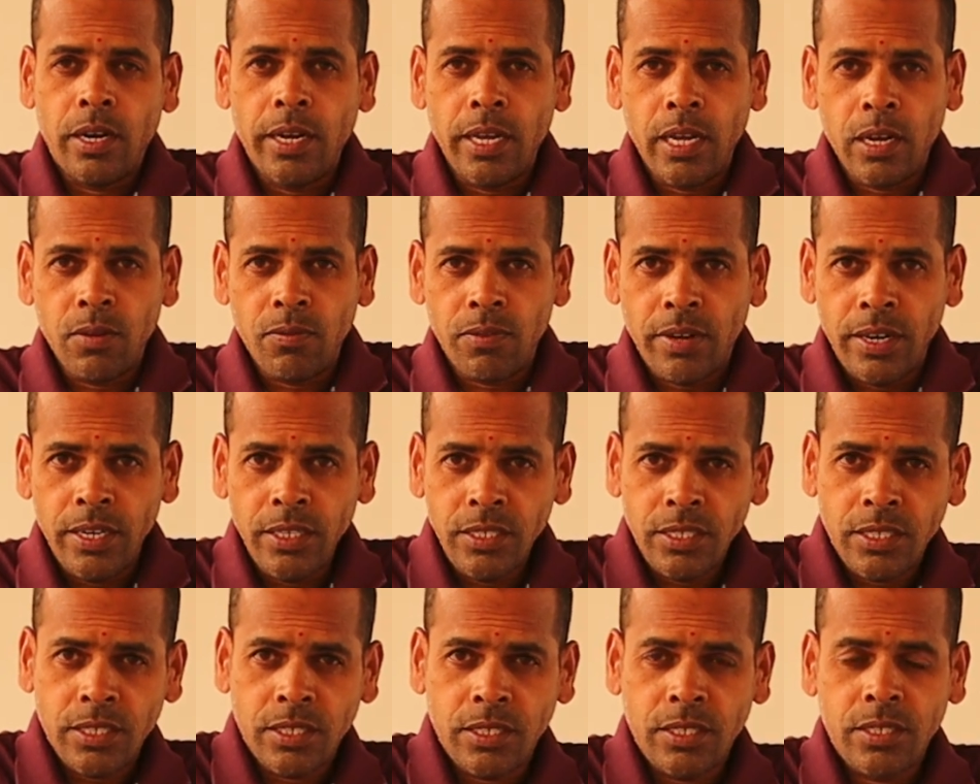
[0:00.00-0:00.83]
Dear
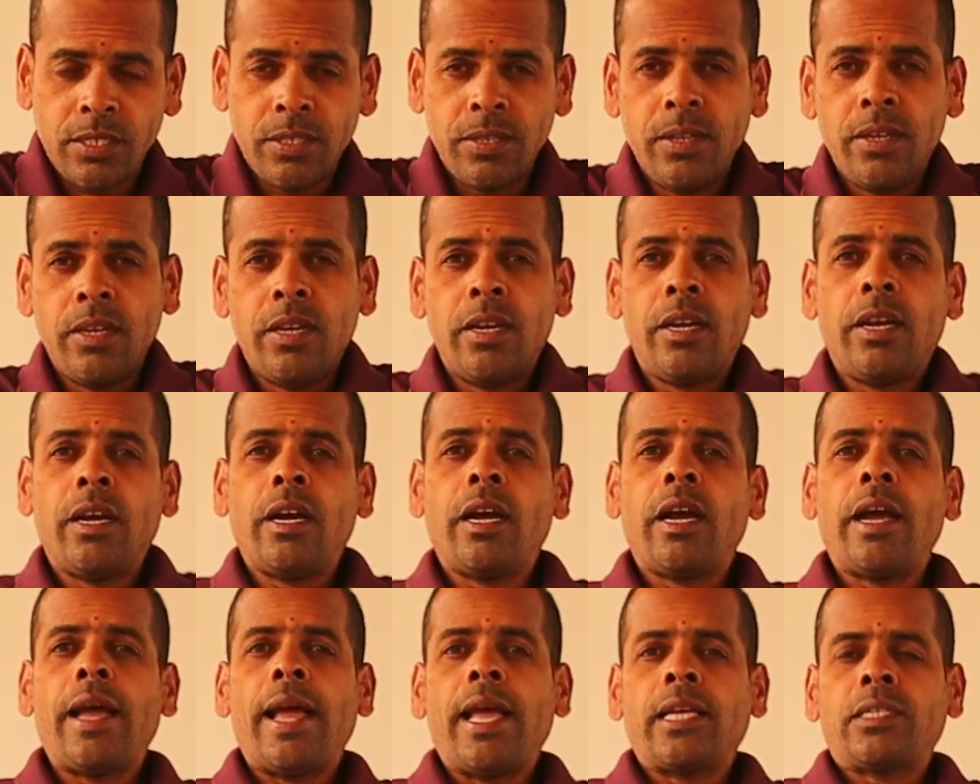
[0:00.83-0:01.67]
friends,
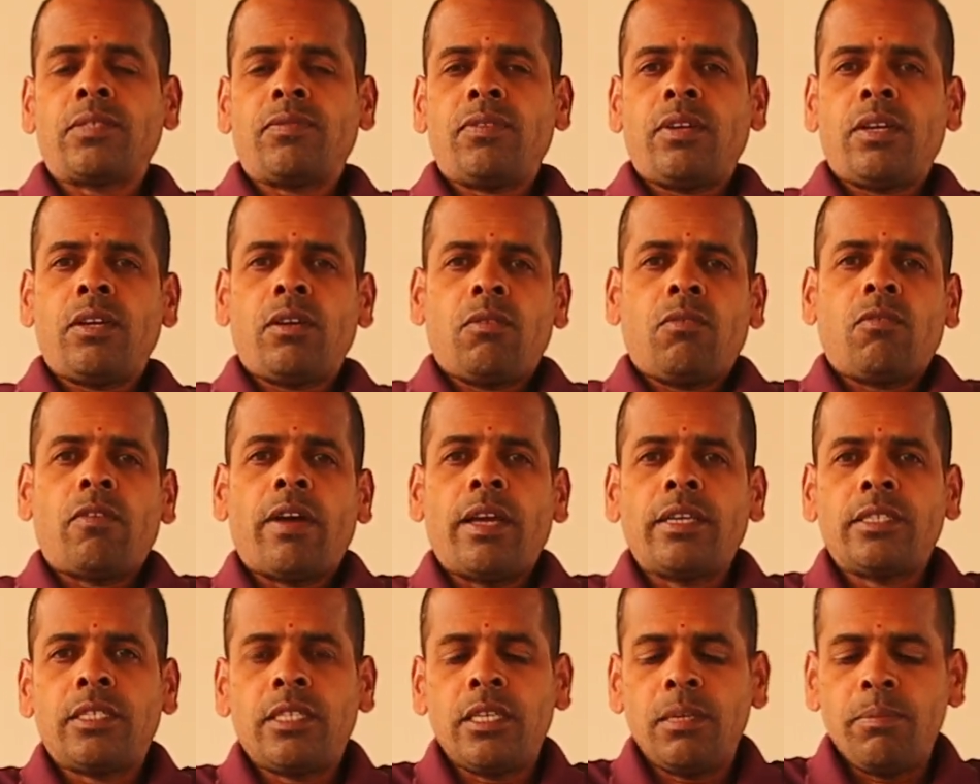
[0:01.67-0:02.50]
as per your
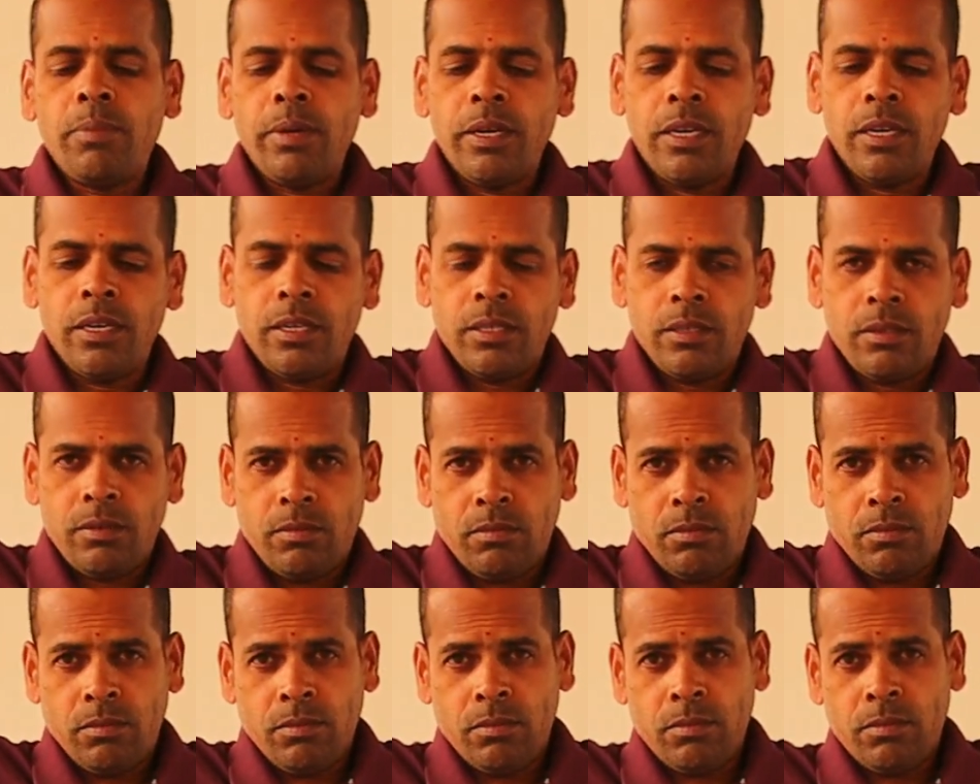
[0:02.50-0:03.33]
Y C B
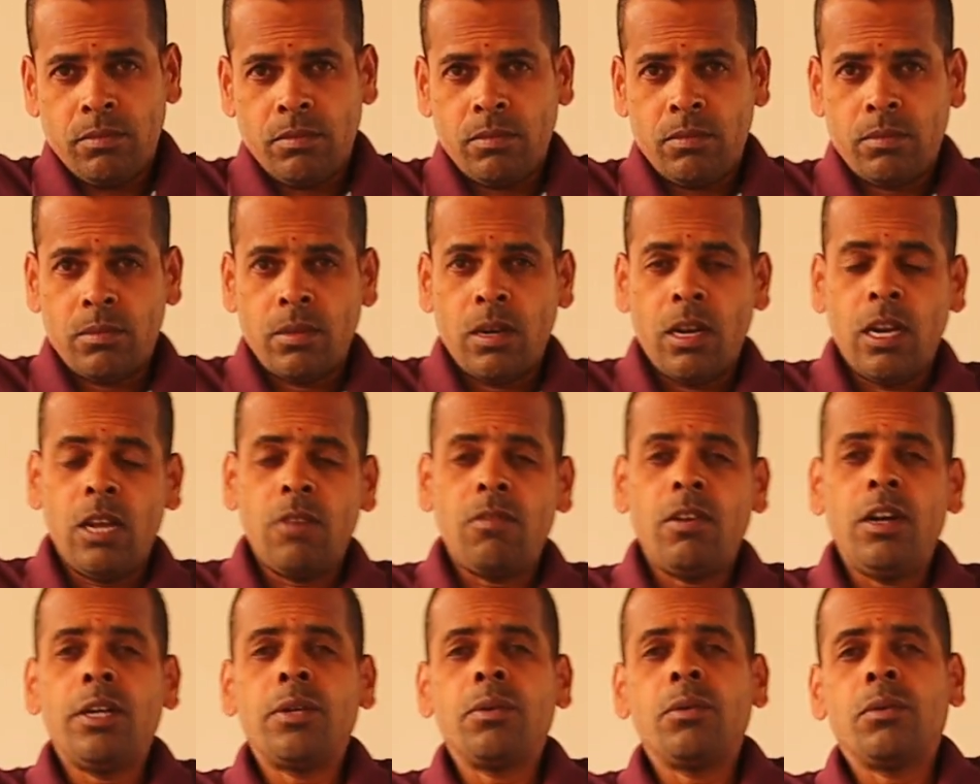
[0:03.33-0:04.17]

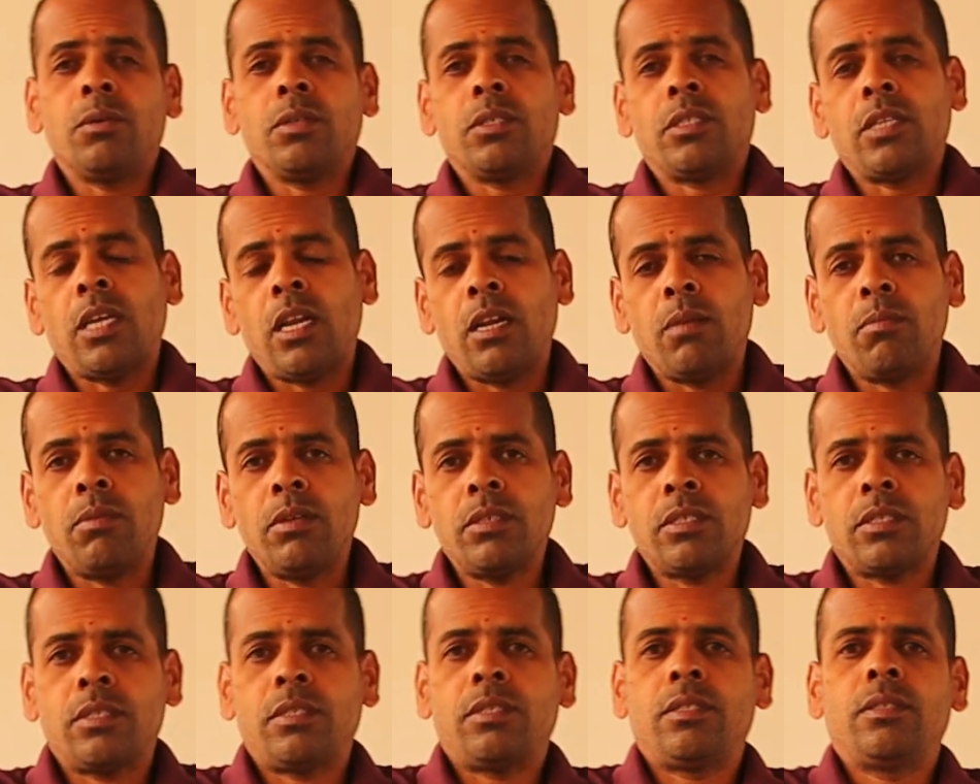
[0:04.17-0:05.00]
level two
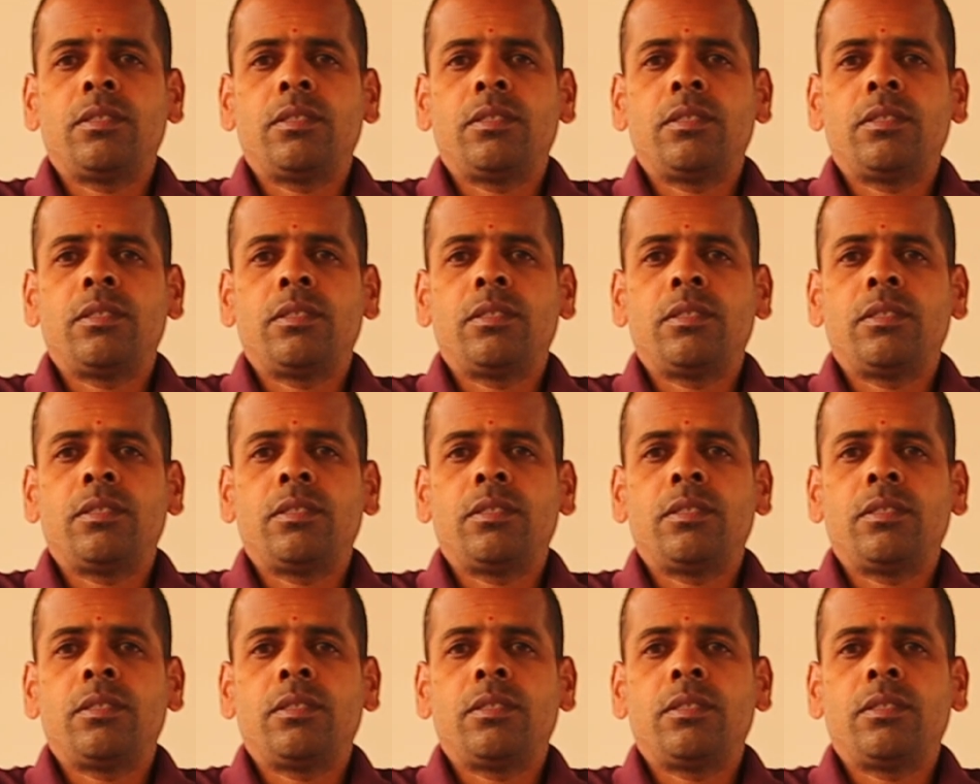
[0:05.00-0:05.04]
syllabus,